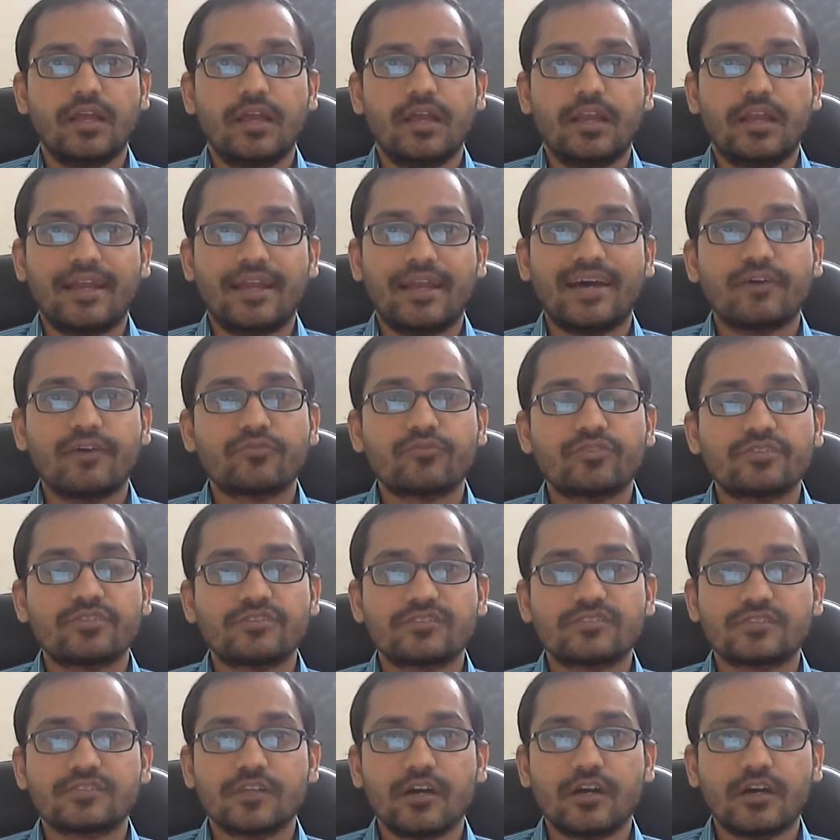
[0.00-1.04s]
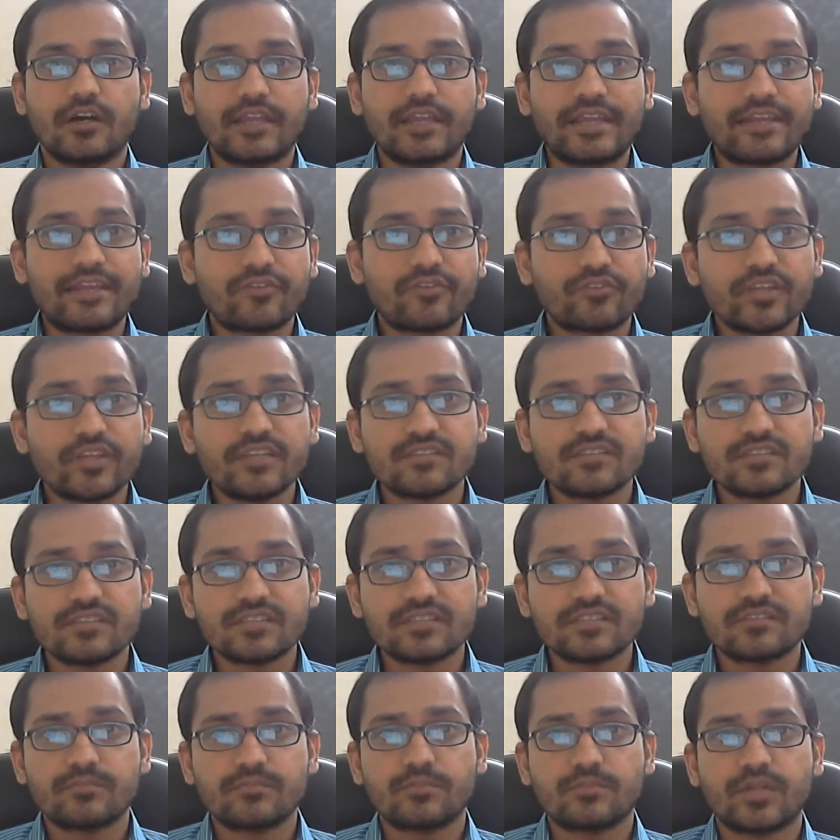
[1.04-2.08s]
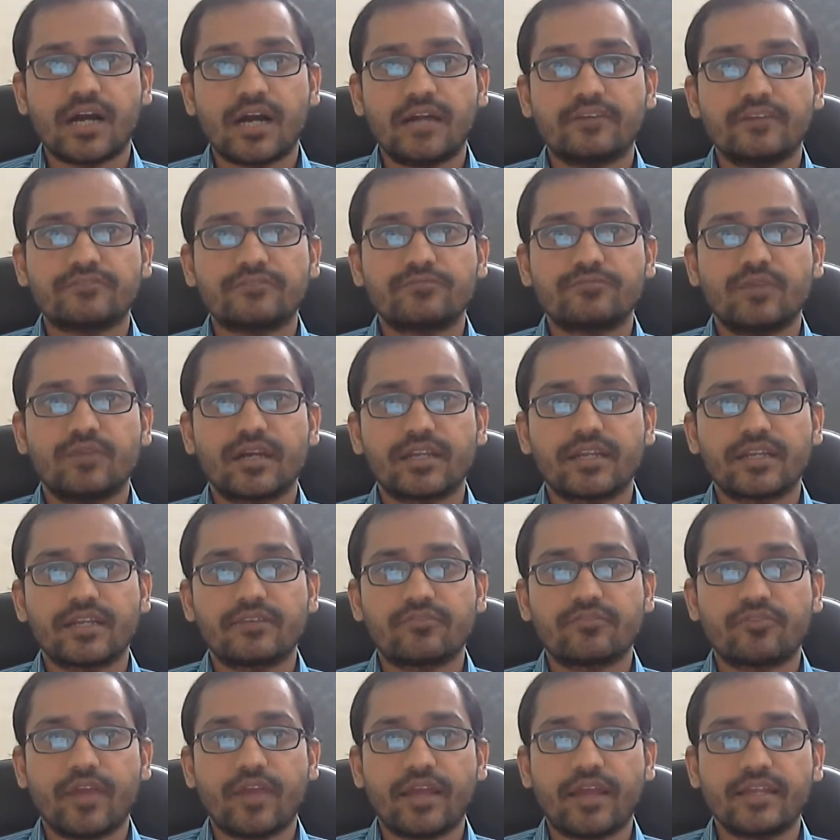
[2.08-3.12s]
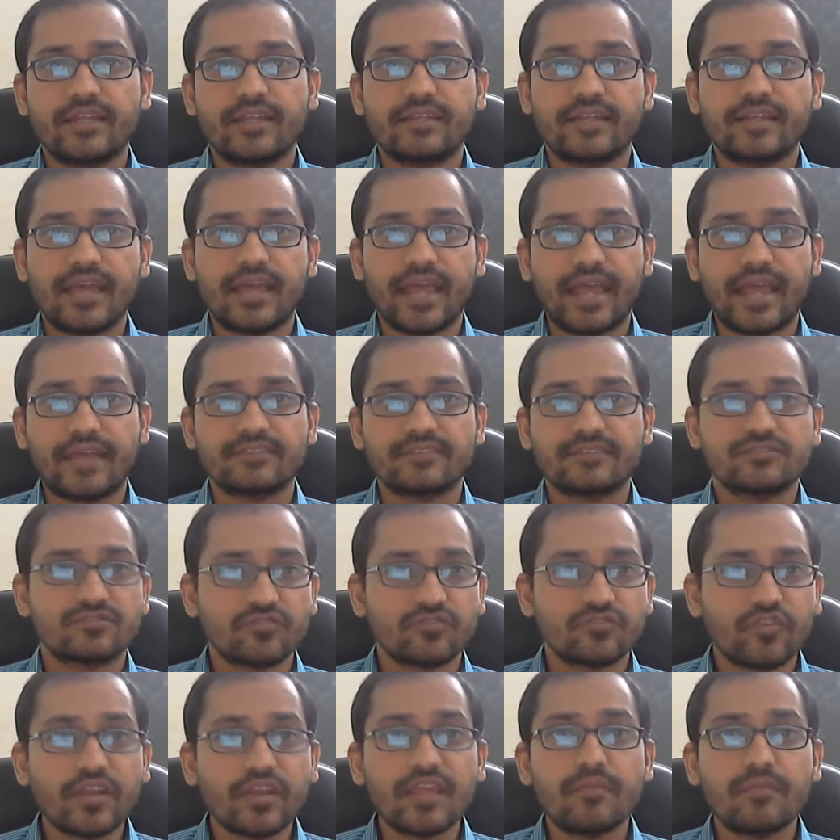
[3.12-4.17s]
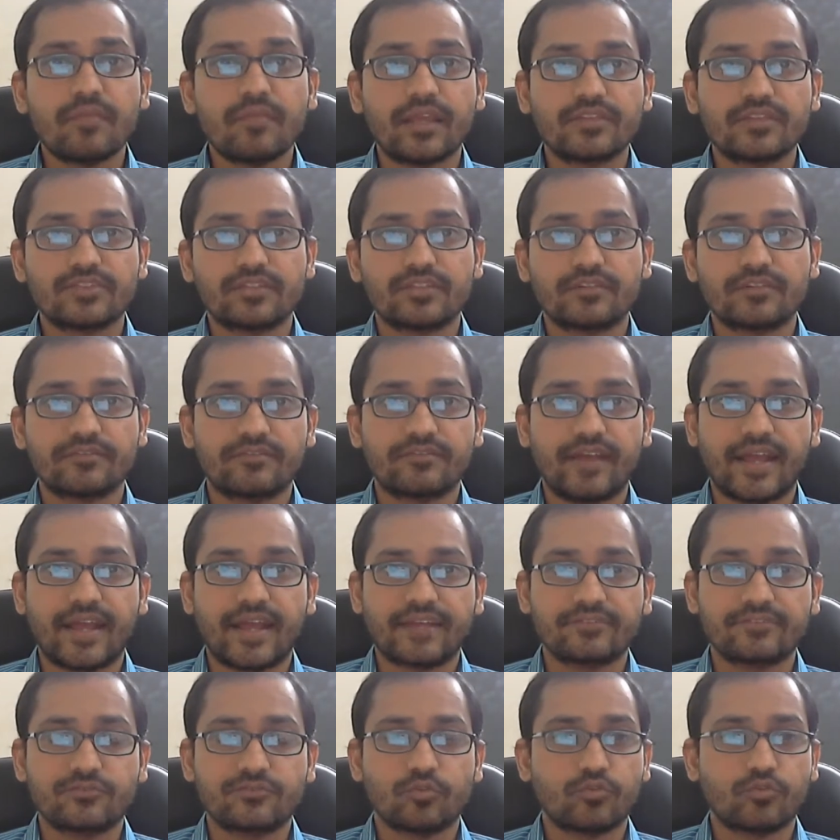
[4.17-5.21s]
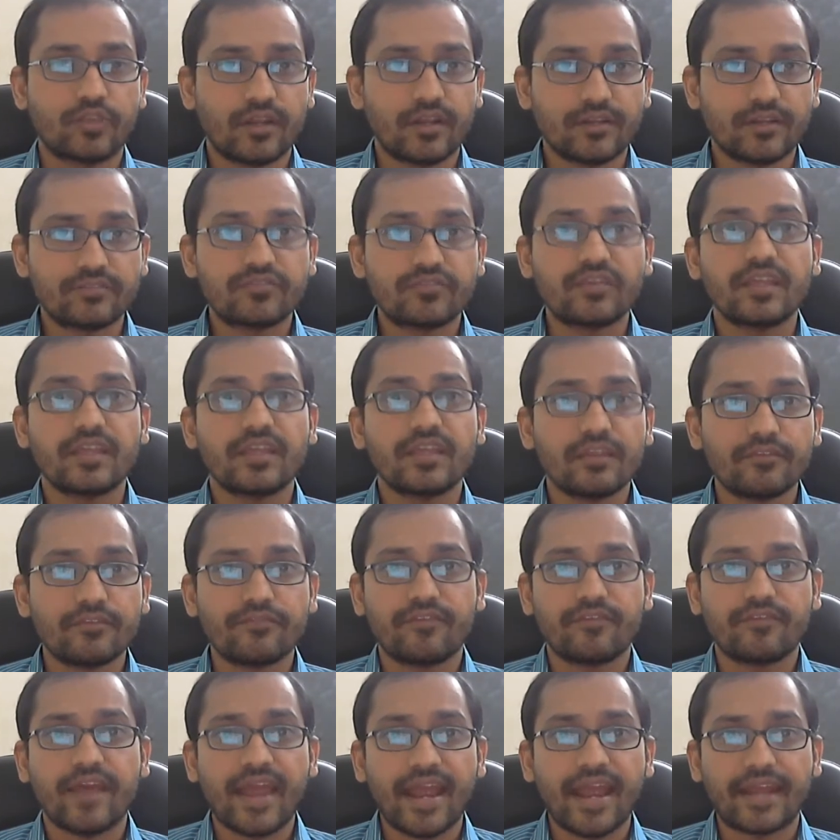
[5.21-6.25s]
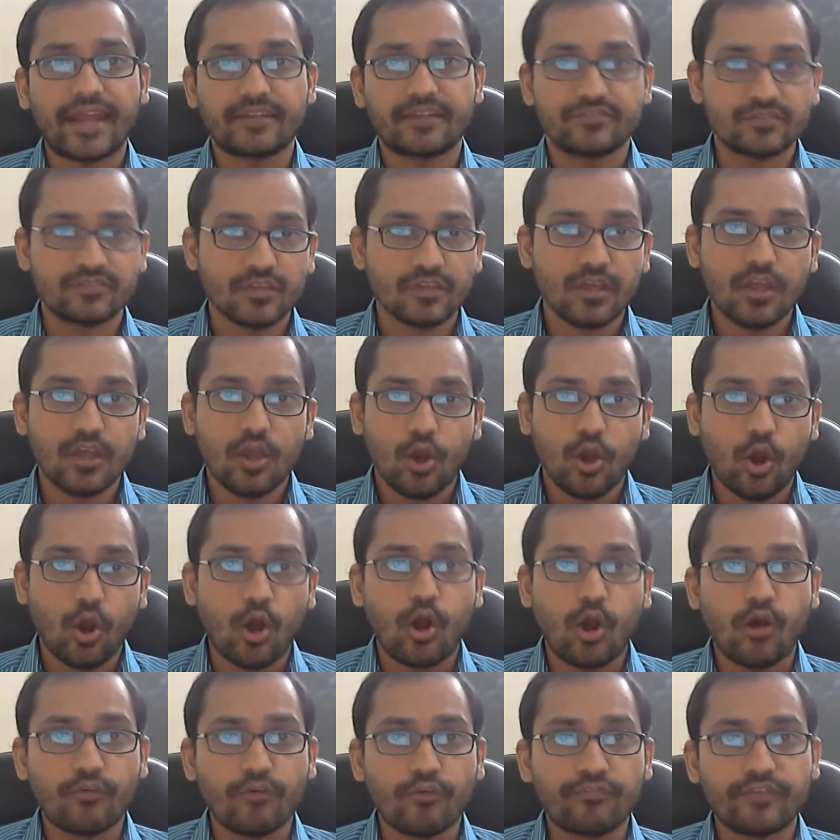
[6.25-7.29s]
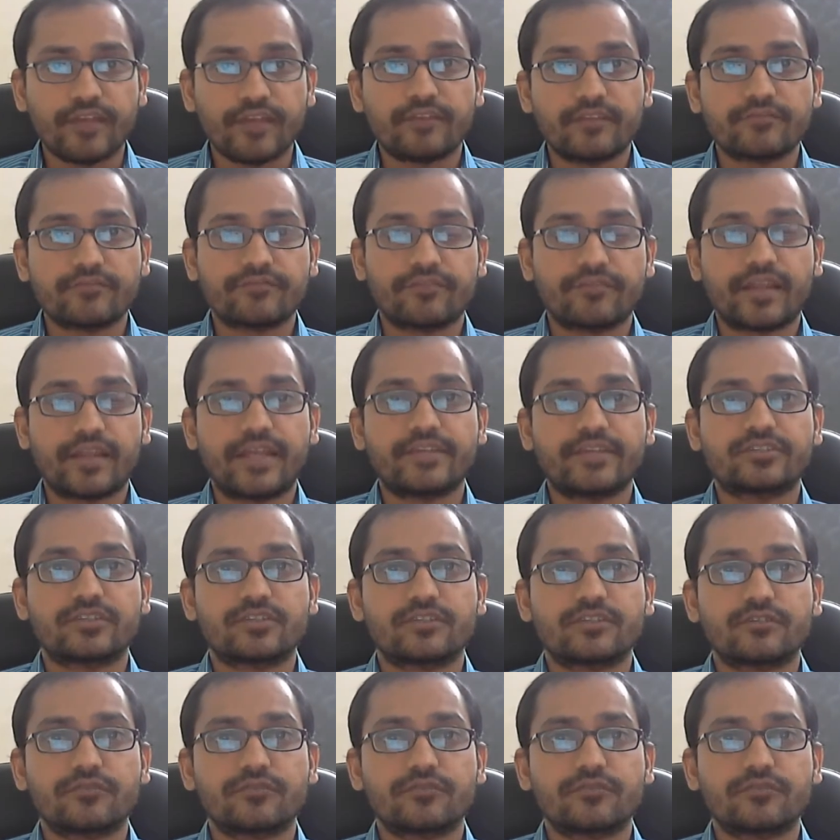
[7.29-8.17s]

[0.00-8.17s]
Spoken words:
Now this increase in the supply of money and credit has three major effects. So there are three effects of inflation.